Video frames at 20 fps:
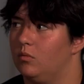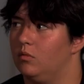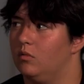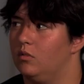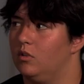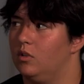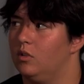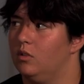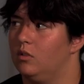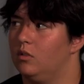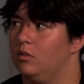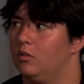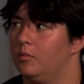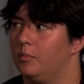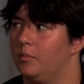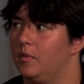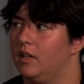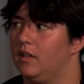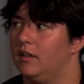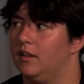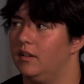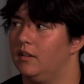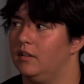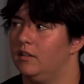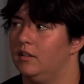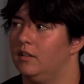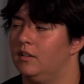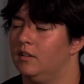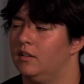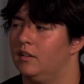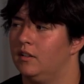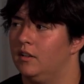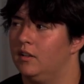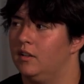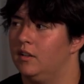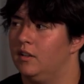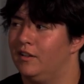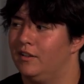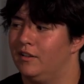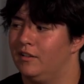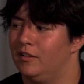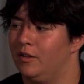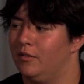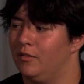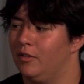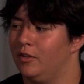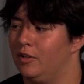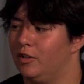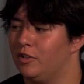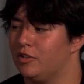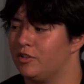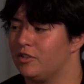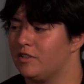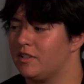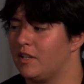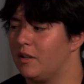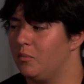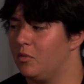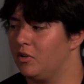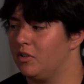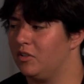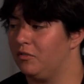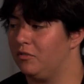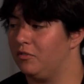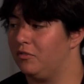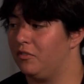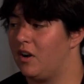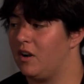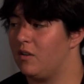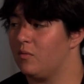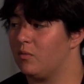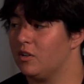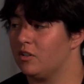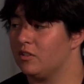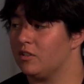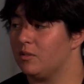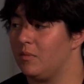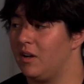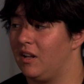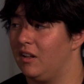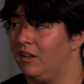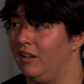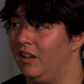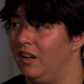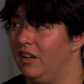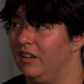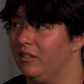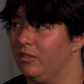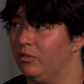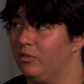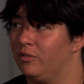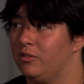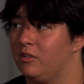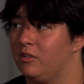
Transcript: Whoa, man. Never heard you say more than five words in my life.